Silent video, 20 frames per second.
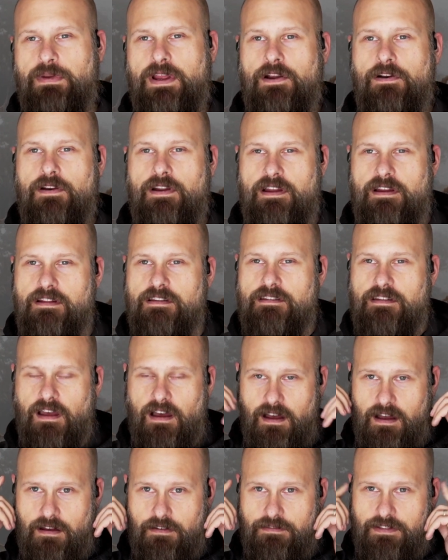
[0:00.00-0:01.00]
periods
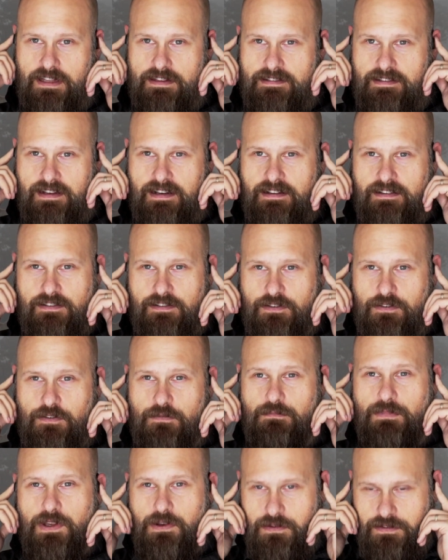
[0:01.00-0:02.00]
of listening to
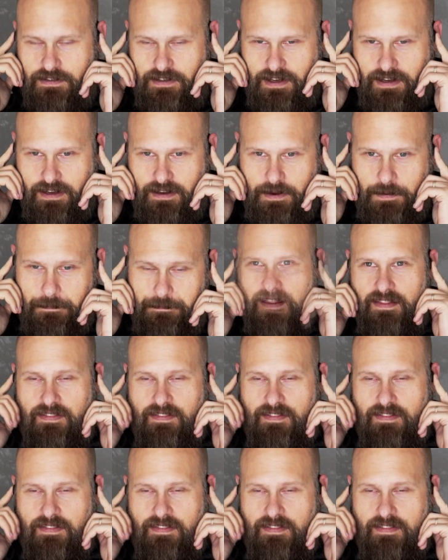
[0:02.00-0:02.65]
music